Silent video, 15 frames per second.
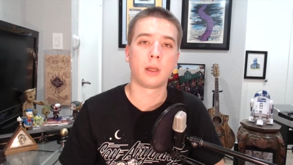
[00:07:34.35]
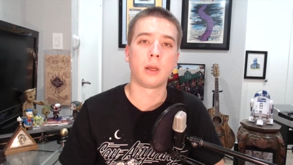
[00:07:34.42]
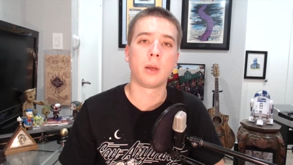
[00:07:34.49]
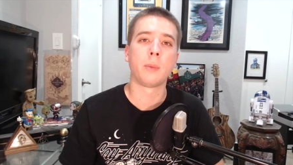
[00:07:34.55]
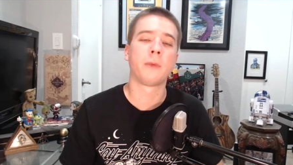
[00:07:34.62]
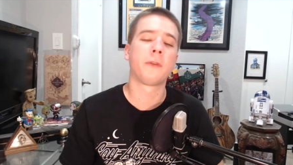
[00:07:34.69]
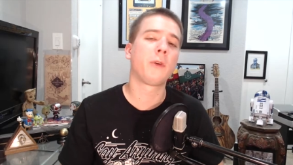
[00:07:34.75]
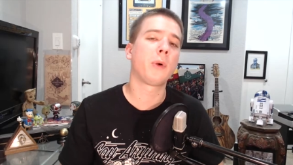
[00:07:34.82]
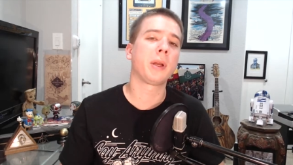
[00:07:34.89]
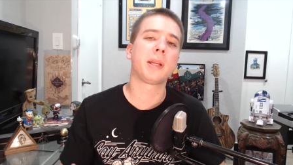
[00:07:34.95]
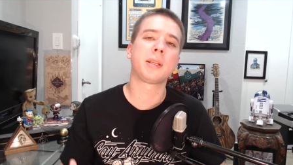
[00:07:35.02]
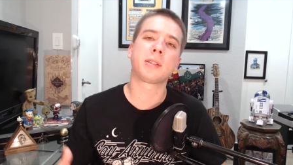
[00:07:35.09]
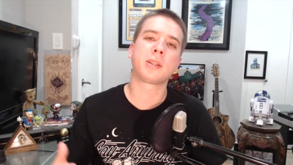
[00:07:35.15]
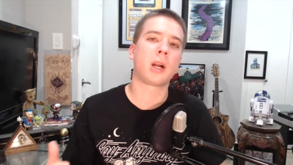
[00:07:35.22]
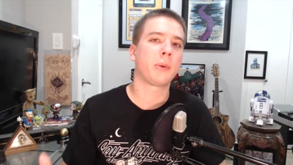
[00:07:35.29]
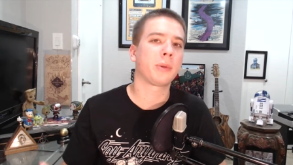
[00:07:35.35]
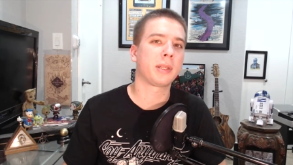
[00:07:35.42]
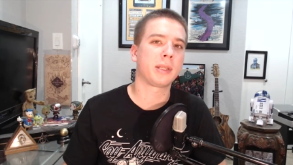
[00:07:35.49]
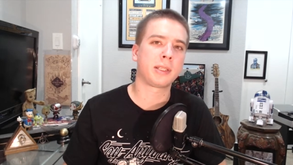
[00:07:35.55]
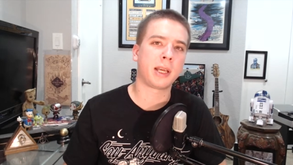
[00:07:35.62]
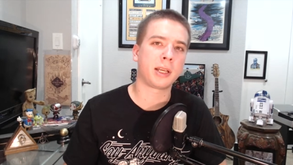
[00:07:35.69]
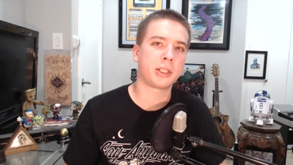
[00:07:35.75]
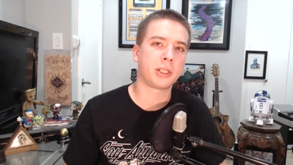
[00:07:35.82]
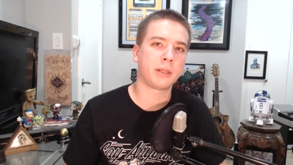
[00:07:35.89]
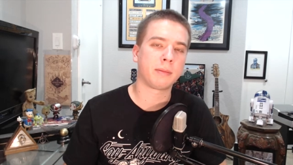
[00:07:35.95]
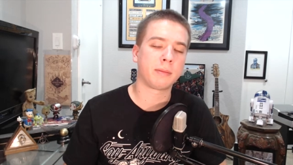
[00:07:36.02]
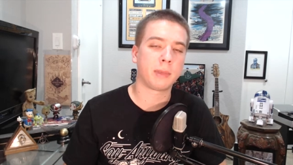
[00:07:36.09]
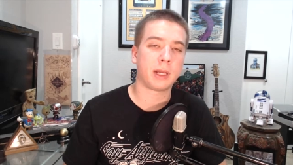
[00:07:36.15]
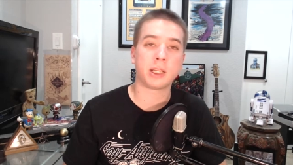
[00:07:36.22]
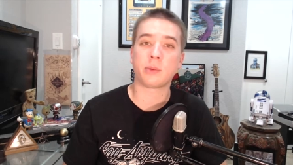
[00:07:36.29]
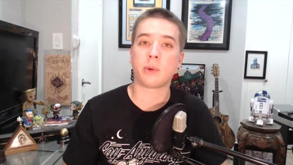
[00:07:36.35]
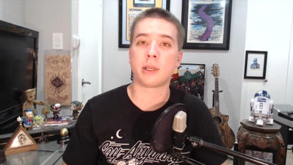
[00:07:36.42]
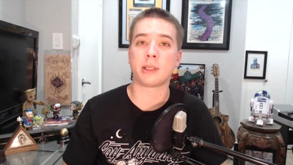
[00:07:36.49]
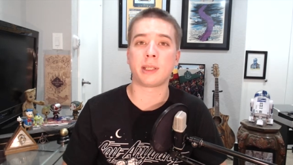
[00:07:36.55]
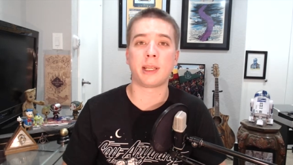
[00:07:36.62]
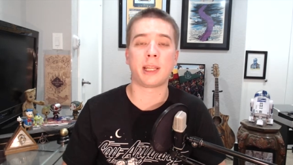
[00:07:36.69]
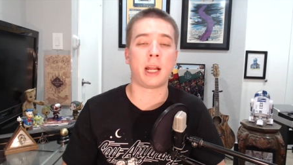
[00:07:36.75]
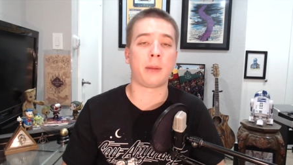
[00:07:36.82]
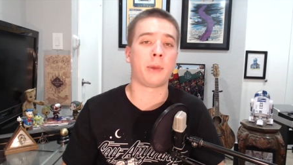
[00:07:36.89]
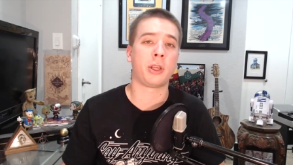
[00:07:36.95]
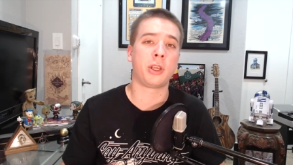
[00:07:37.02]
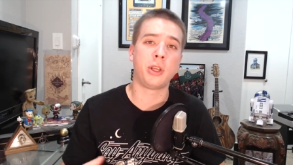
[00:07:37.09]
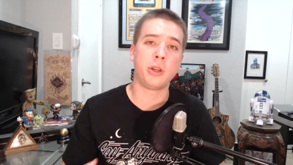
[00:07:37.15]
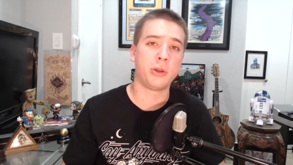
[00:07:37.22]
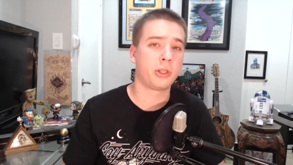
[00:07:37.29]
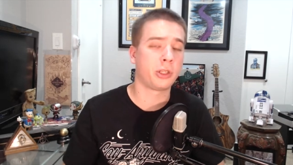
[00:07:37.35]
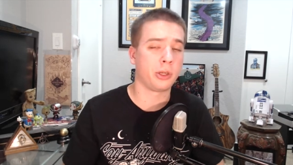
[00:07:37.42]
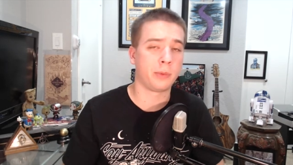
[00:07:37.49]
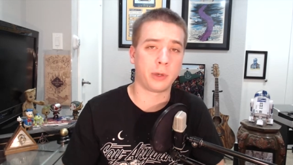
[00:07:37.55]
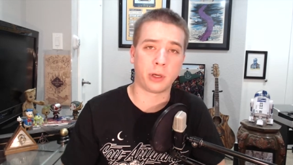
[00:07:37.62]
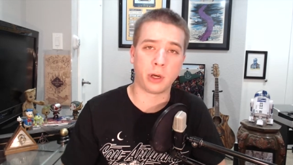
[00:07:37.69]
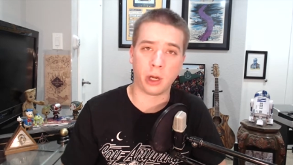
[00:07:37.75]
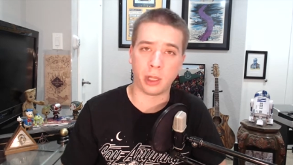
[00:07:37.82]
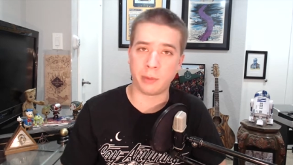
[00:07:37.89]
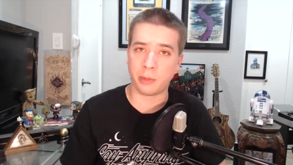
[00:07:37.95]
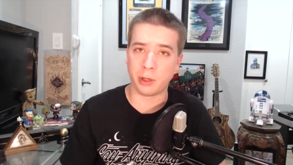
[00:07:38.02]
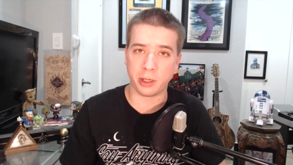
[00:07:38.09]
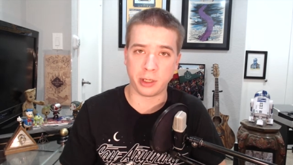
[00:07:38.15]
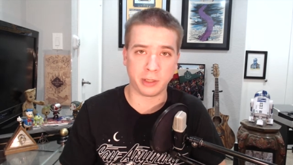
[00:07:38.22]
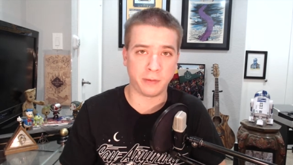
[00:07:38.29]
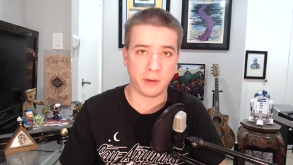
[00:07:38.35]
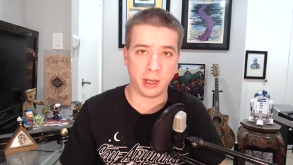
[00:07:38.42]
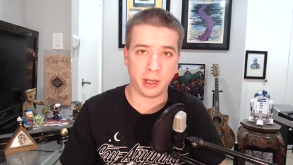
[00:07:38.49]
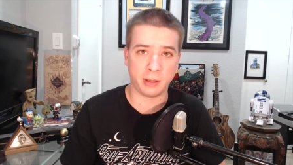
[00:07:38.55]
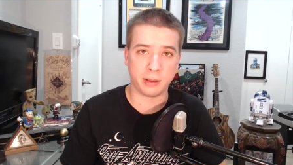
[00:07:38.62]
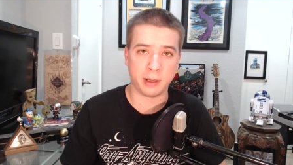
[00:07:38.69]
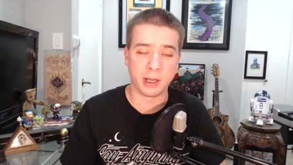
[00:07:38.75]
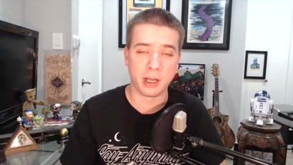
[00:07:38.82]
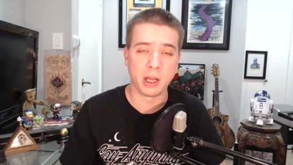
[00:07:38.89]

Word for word: Before I get started with this section, I just want to say that I'm a huge Super Carlin Brothers fan.